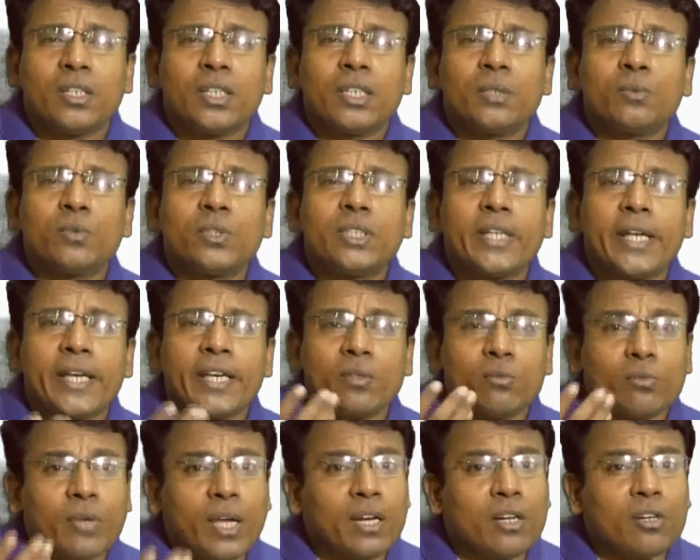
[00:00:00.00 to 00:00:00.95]
he would take
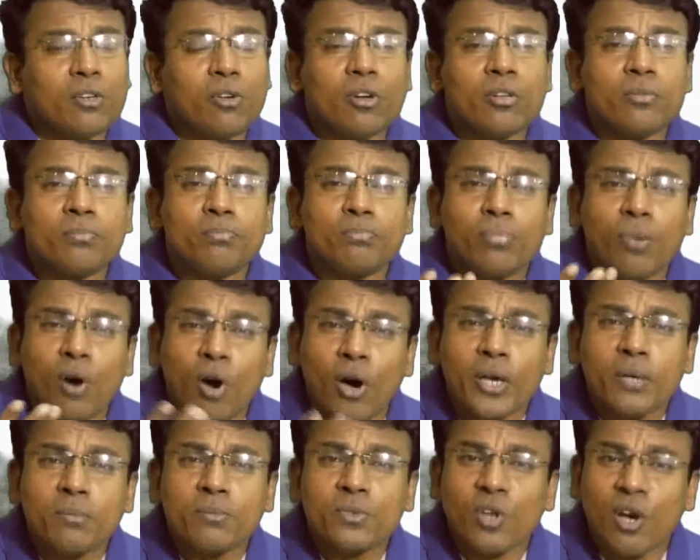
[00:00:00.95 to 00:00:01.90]
well-known
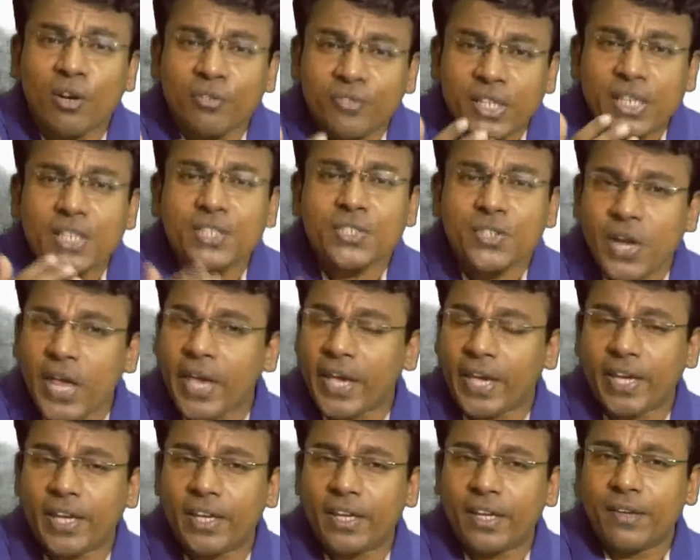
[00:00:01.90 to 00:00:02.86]
poems of his
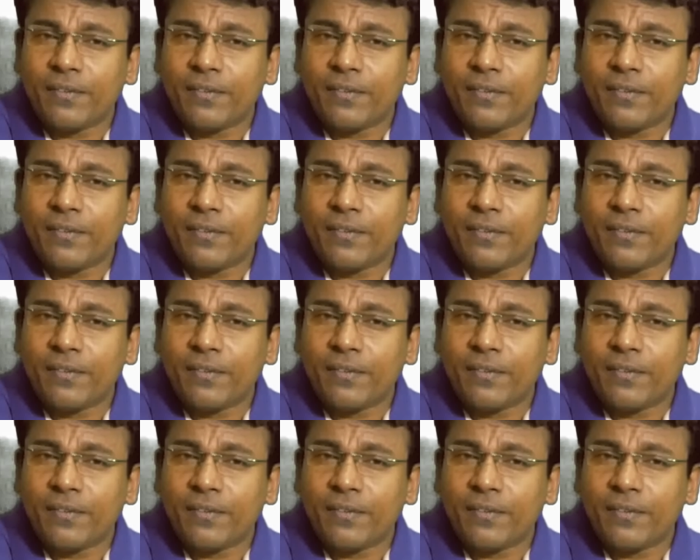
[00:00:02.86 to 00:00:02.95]
day,